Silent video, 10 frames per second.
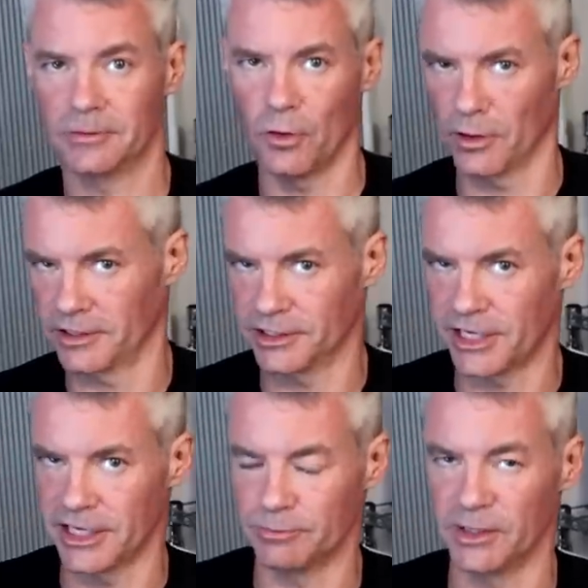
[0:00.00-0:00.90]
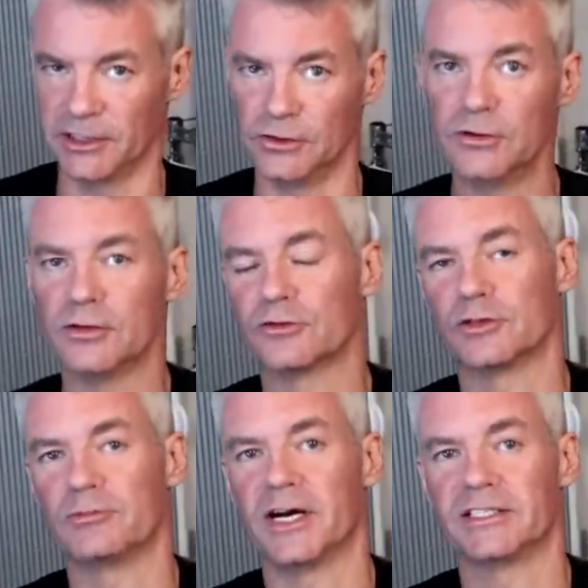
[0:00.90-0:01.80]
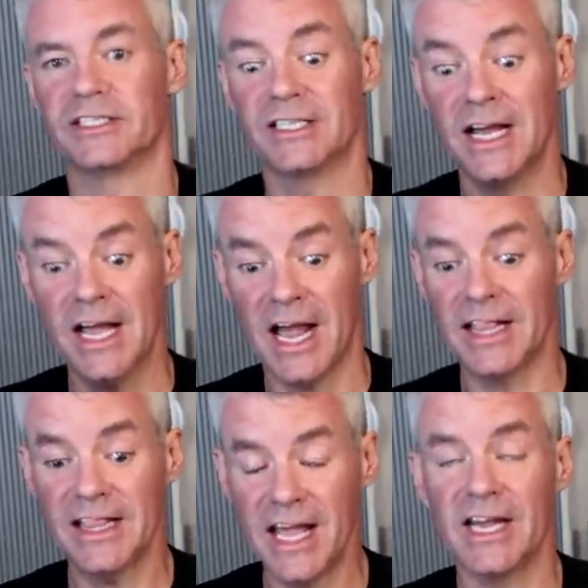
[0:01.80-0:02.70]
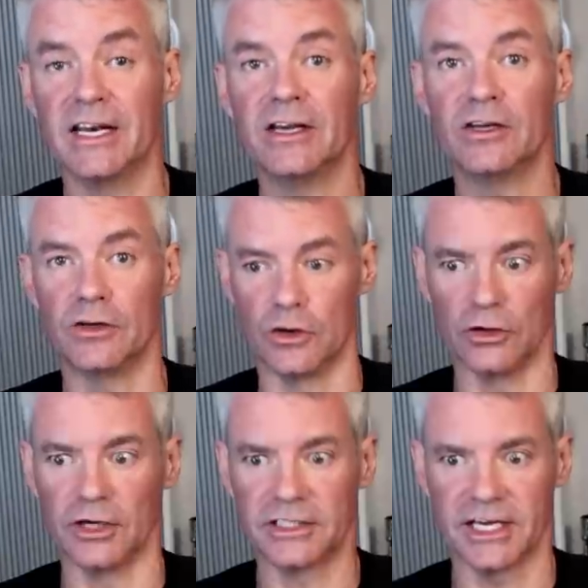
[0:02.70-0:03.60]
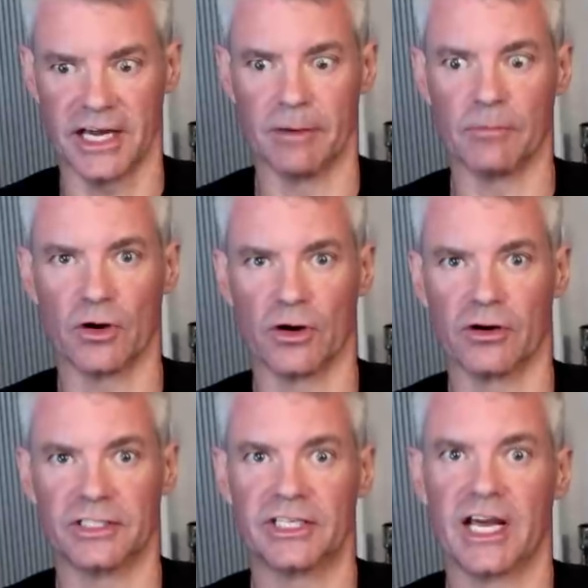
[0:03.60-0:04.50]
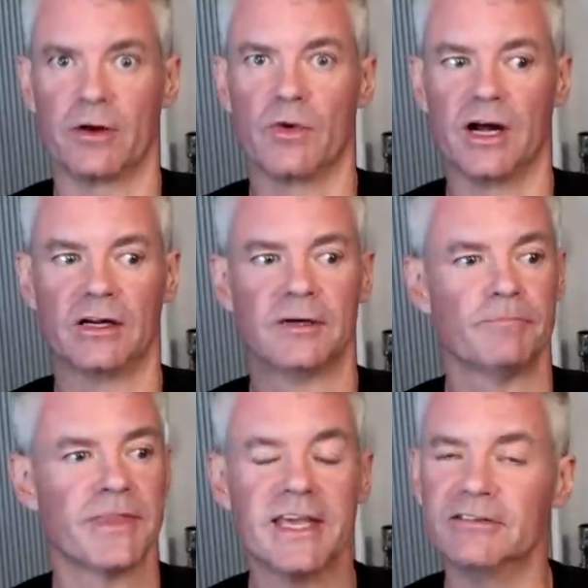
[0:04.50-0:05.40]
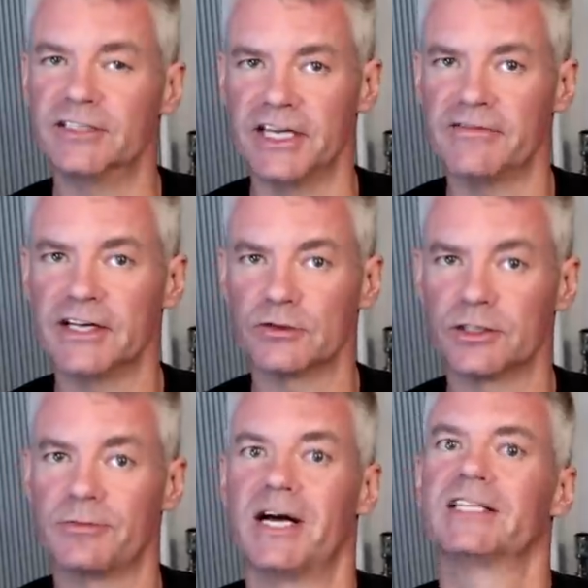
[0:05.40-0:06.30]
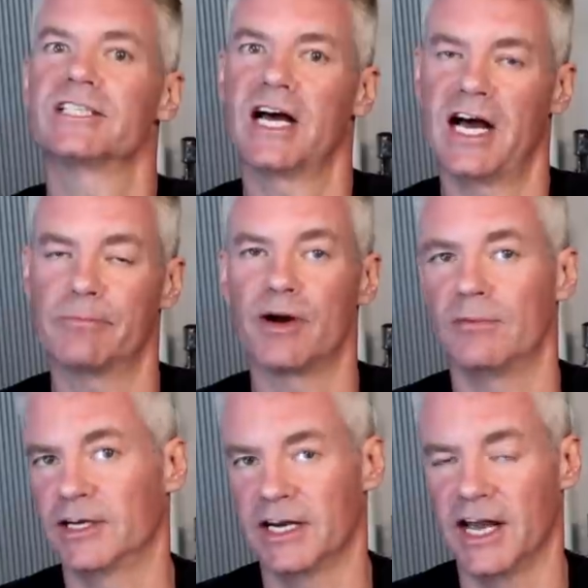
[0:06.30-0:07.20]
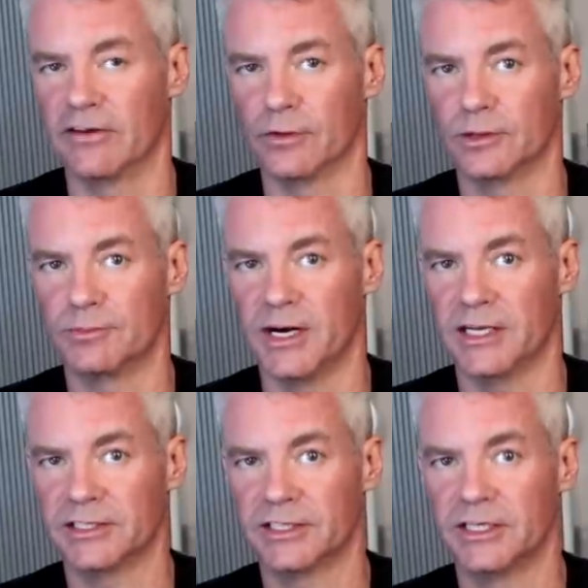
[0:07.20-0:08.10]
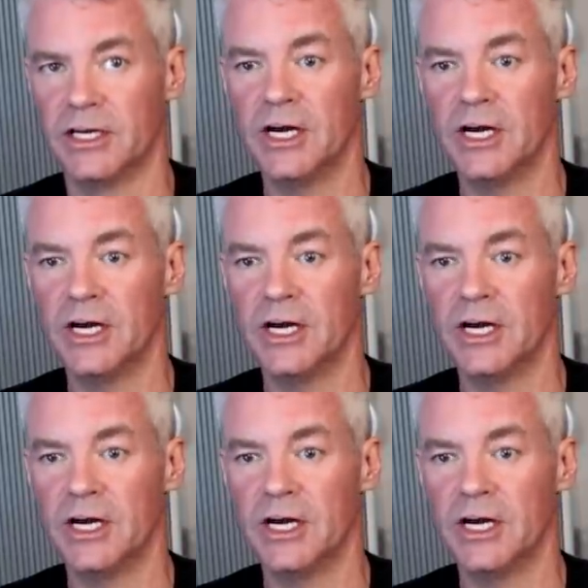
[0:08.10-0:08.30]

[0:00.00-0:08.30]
or in this case, blood glucose responses, and then you could look to him or her and say, well, if Steve has a response, I'm probably going to have a response.